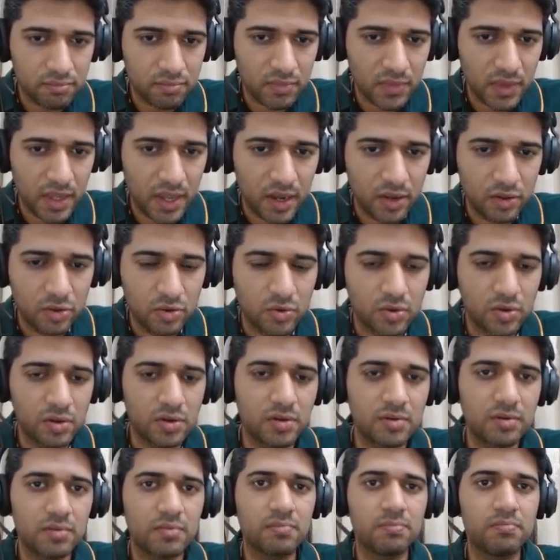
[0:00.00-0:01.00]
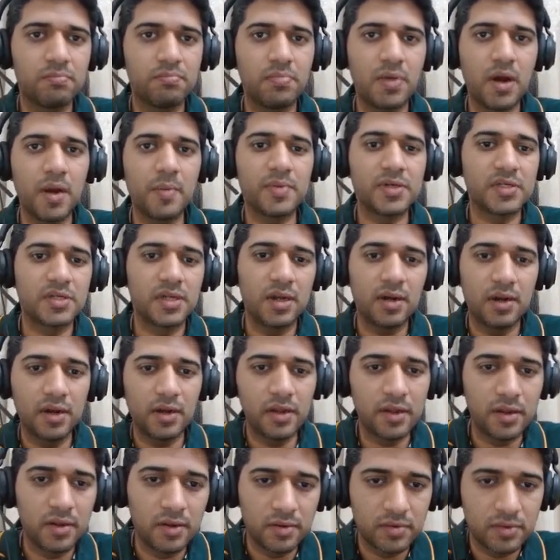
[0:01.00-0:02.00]
yeah, you could by
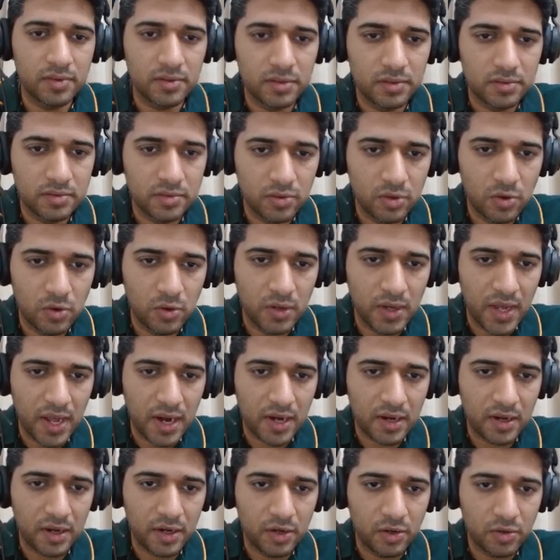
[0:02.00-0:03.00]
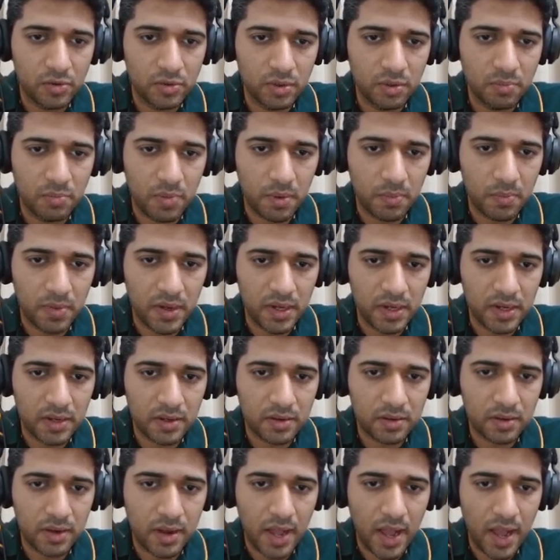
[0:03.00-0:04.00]
mistakenly go directly to the public
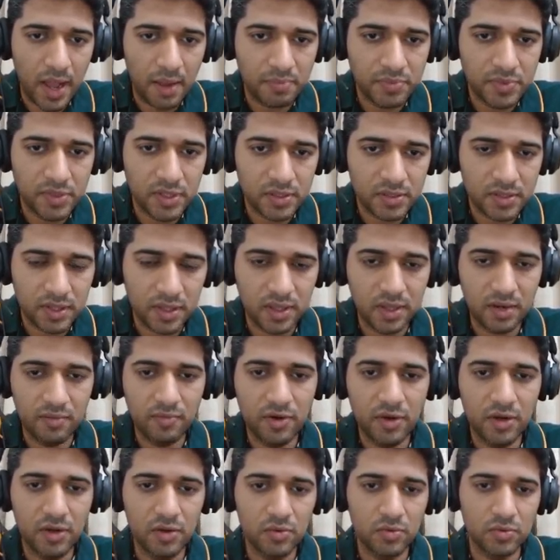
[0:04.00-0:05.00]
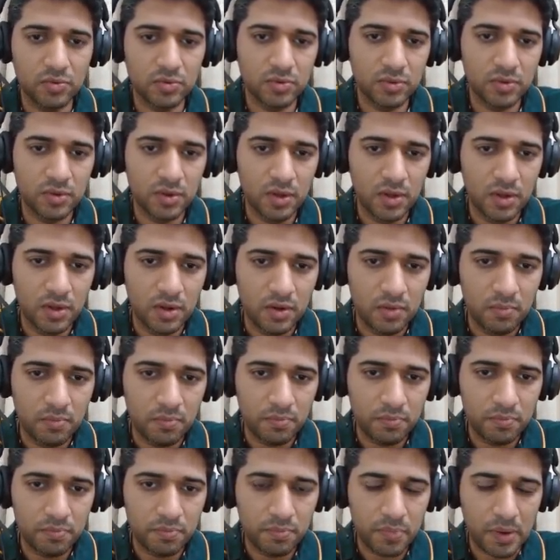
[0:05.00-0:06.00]
app.js, and then when you
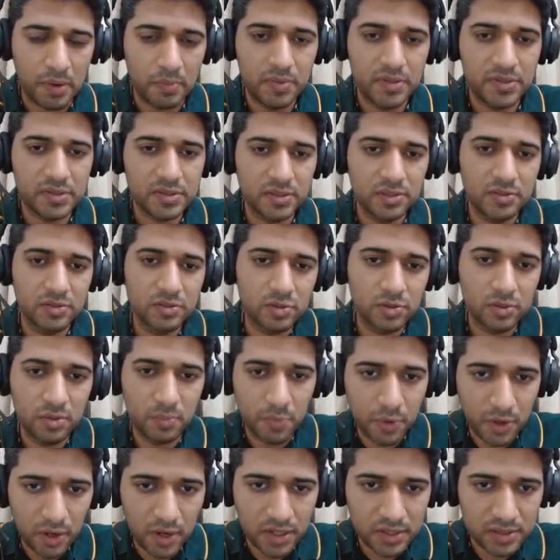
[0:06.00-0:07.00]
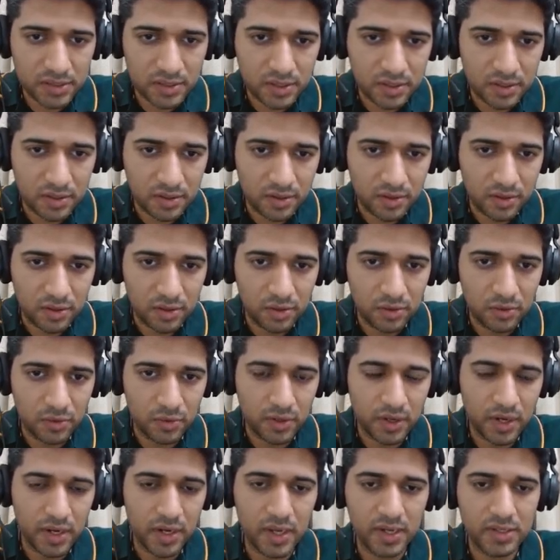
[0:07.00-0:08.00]
publish this to the production, you
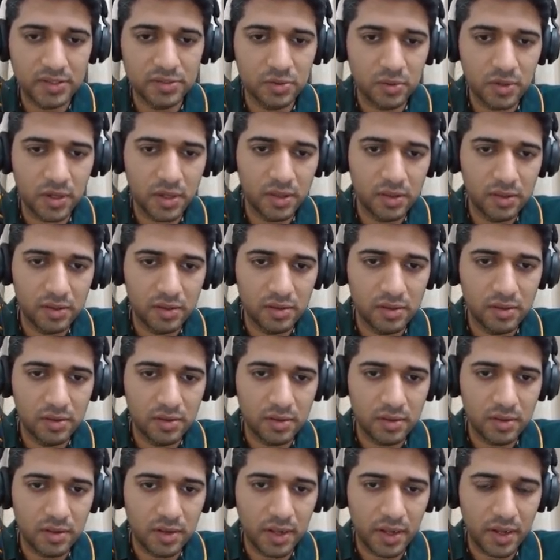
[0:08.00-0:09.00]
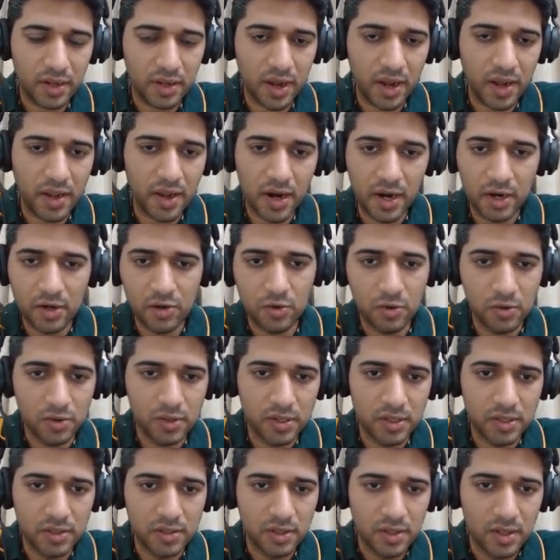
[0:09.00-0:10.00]
realize, okay, like I hard
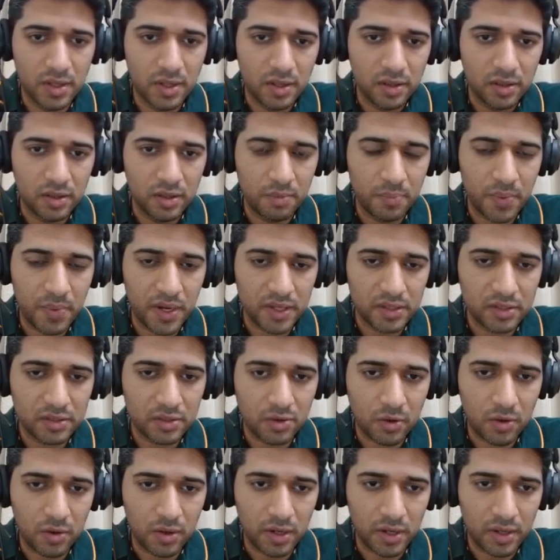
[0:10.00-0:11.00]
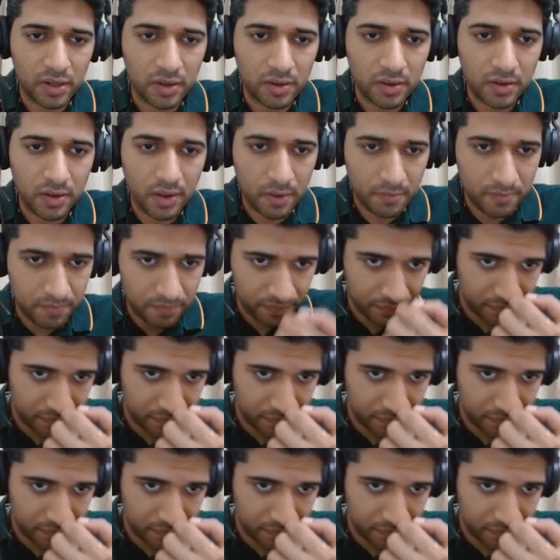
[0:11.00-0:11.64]
coded path wrongly. Yep.